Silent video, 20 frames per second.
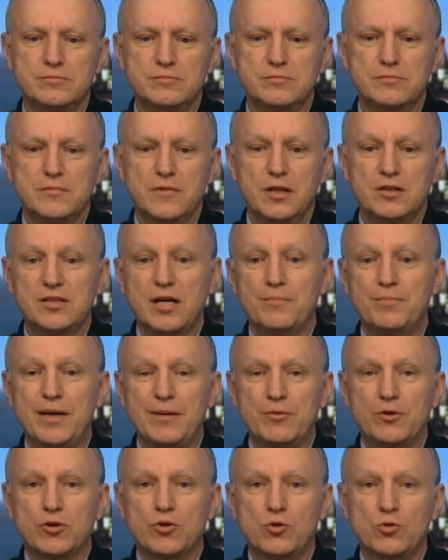Mm-hmm. Some
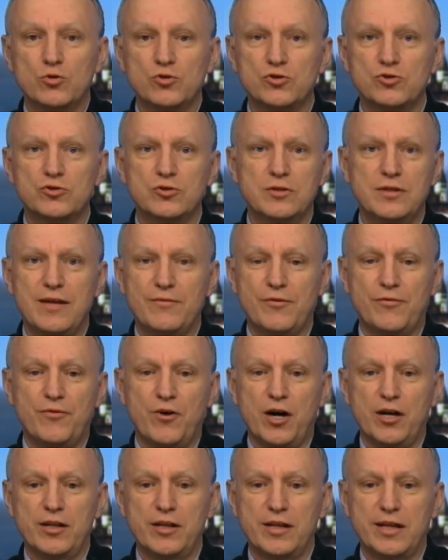people, of course, never
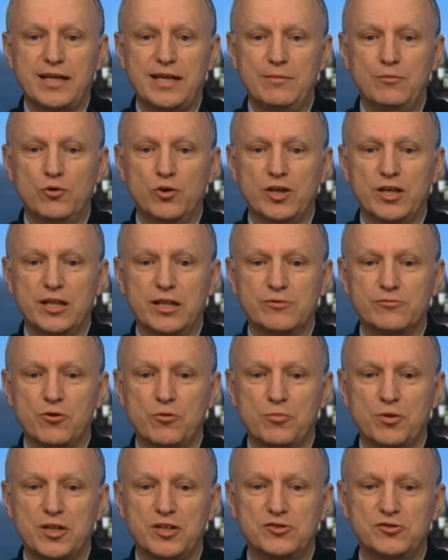find it. They keep looking in the
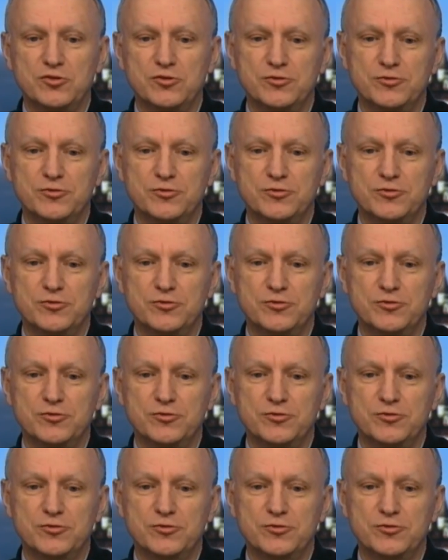wrong places.